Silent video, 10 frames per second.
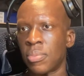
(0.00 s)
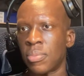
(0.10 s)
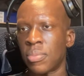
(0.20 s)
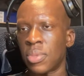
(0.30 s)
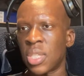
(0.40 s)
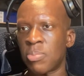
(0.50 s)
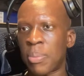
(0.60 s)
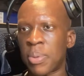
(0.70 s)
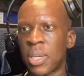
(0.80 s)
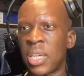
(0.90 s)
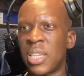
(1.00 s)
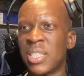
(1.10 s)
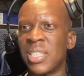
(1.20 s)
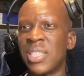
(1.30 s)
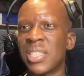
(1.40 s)
Here's Papa
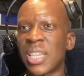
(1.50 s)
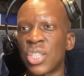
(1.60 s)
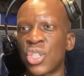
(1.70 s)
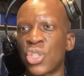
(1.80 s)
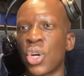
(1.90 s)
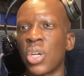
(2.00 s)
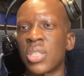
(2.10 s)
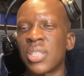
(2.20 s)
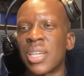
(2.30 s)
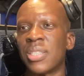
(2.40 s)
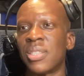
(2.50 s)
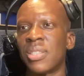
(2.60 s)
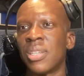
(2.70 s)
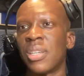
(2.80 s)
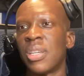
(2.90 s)
Gueye, takes a shot and
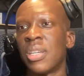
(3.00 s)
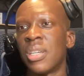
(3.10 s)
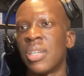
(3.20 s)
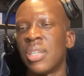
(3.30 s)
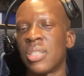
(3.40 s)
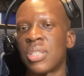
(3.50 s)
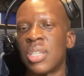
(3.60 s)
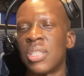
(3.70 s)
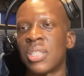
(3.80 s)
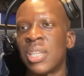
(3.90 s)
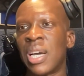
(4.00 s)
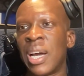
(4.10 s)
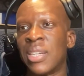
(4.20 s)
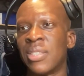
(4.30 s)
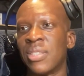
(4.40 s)
it's into the
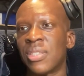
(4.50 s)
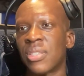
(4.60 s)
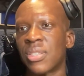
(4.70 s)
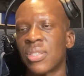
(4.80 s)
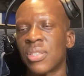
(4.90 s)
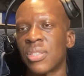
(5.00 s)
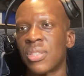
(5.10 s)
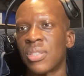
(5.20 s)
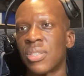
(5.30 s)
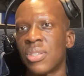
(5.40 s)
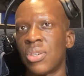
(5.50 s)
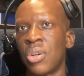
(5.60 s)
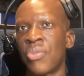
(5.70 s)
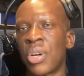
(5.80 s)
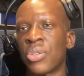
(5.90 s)
hands
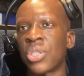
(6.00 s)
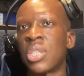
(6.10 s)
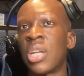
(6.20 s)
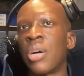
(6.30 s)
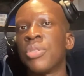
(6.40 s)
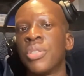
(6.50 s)
of El Shinawi.